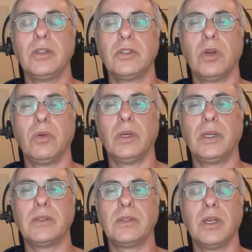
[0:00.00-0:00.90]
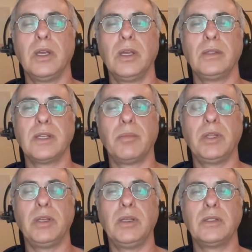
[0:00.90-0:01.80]
So it's
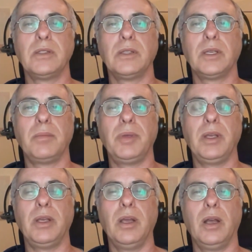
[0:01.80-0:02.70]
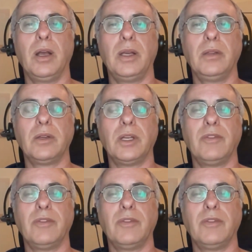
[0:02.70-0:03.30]
something is can be either,